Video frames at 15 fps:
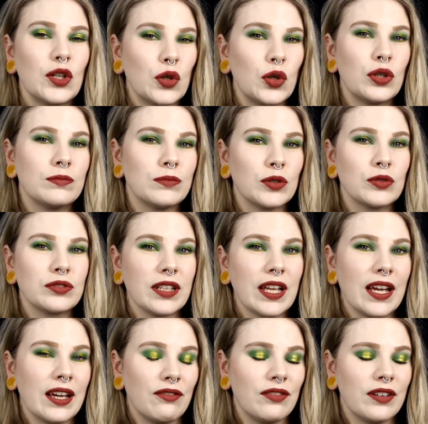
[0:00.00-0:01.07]
almost
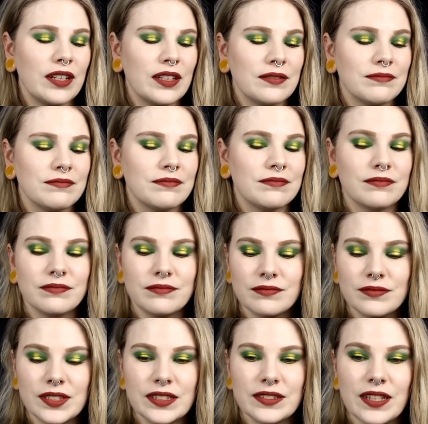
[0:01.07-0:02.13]
every
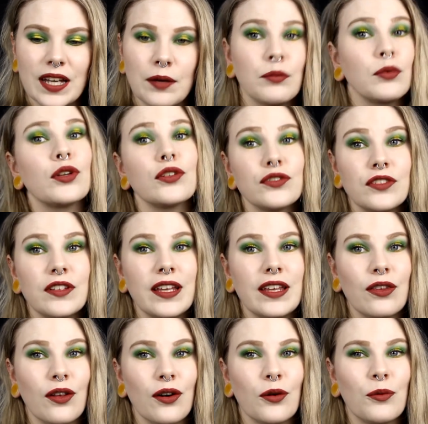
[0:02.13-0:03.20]
time. Not today
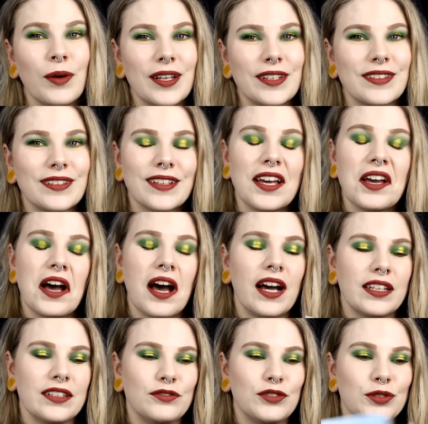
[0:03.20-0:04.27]
though, but
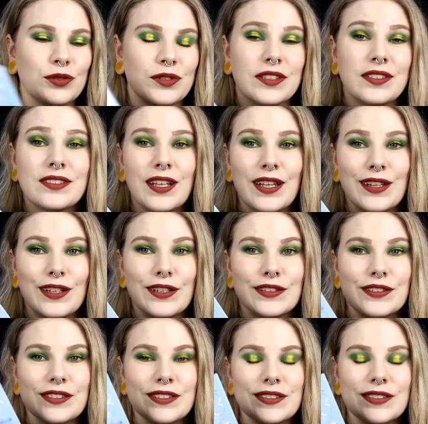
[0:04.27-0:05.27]
I have used this a lot.